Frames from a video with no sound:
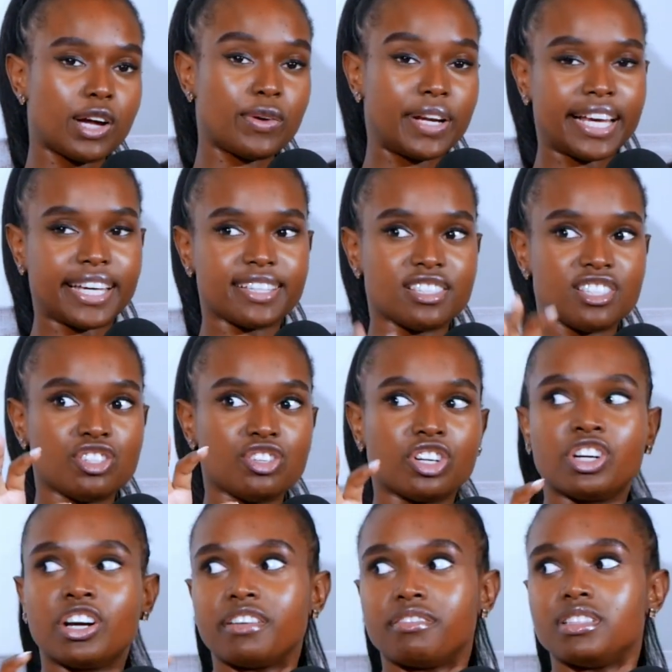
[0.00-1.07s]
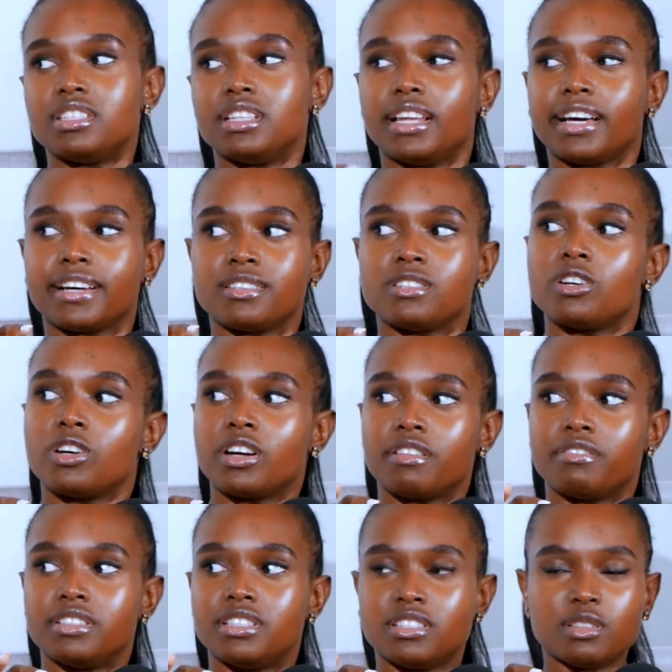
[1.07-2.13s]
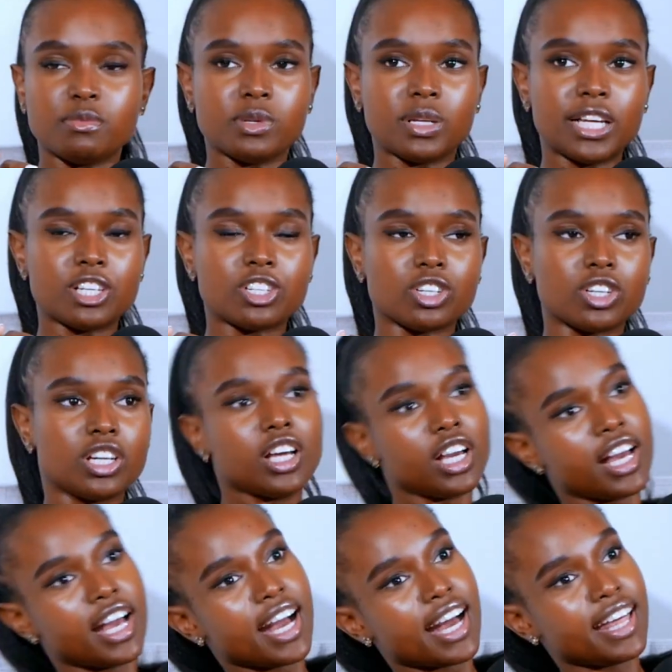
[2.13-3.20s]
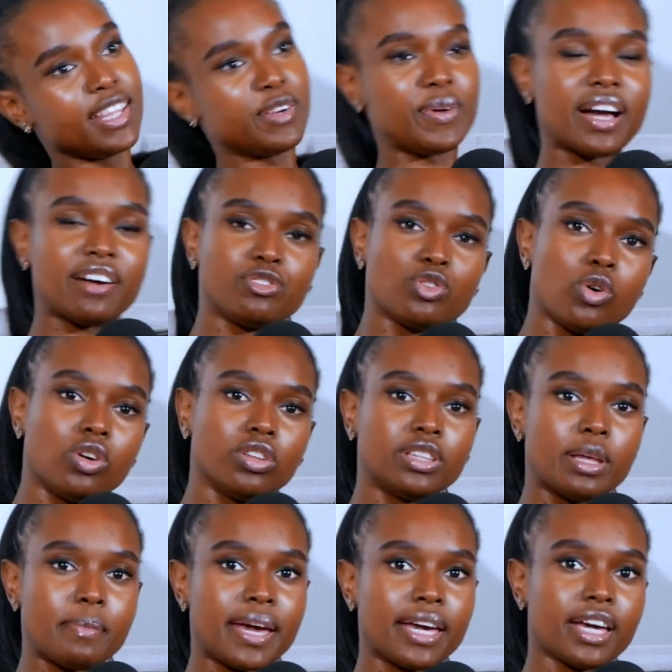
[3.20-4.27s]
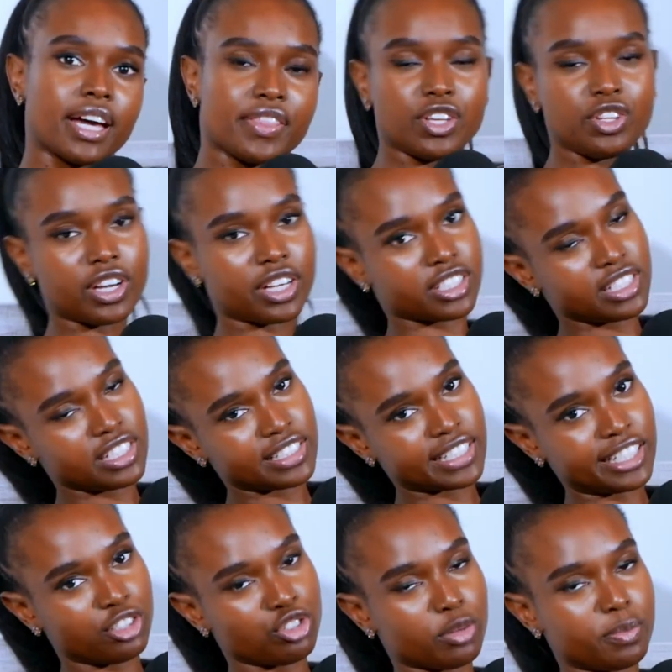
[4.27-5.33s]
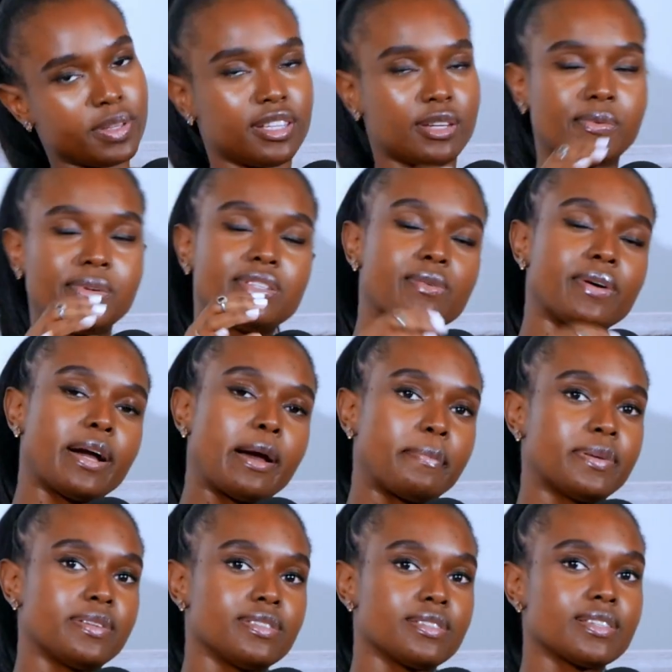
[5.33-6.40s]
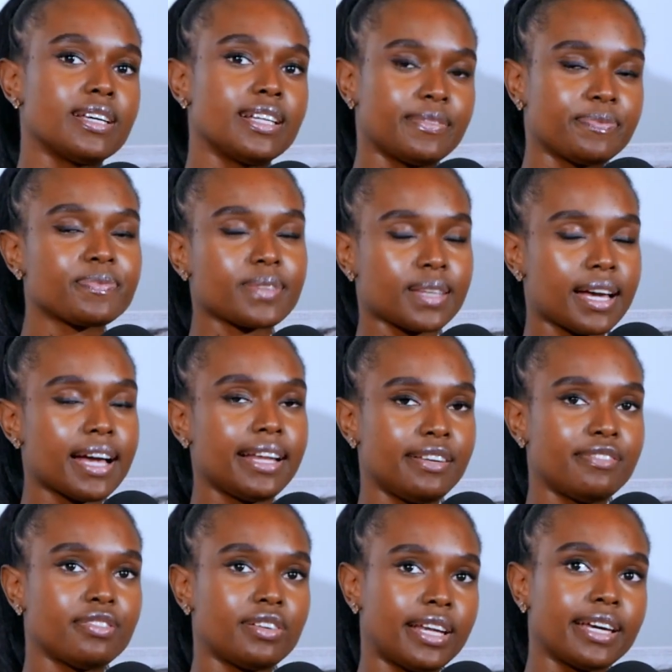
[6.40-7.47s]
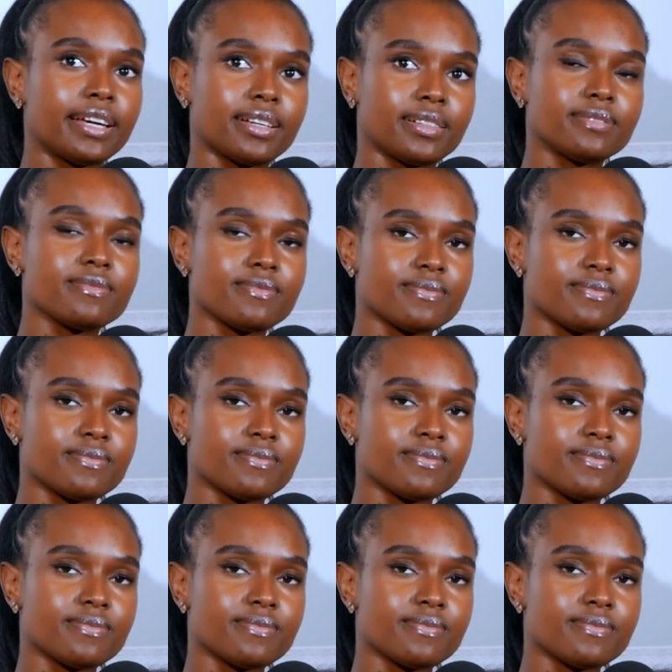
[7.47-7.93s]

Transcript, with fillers: And we're like in zero gravity, like a zero gravity simulation and then we have to hold the mic and then you accidentally drop it and we see what happens okay i live for like